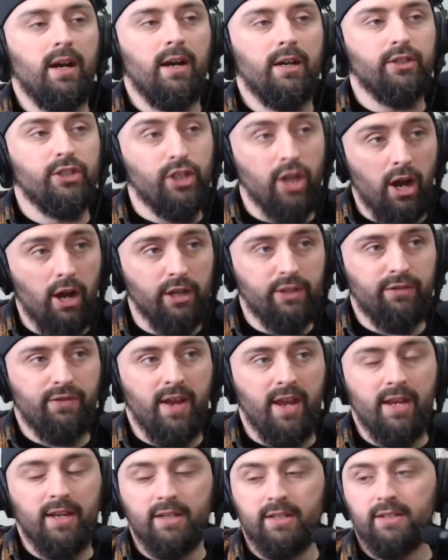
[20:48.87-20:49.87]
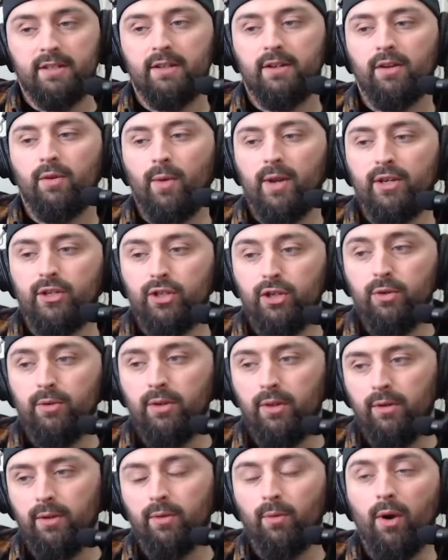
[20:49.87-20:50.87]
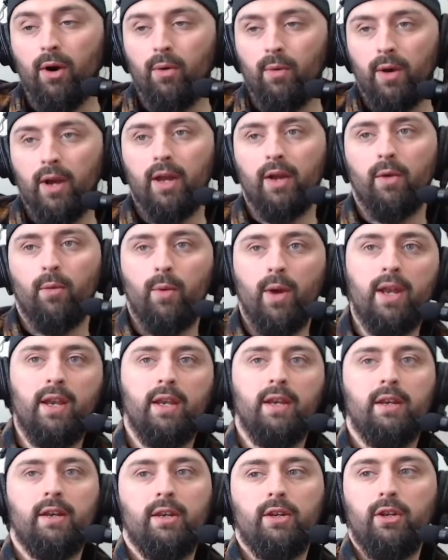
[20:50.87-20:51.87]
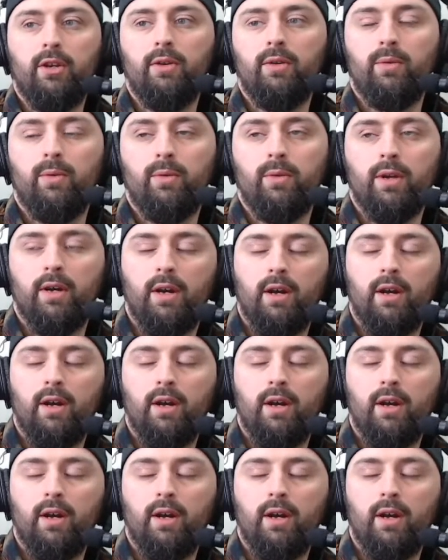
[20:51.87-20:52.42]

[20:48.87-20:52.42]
charge phase, when you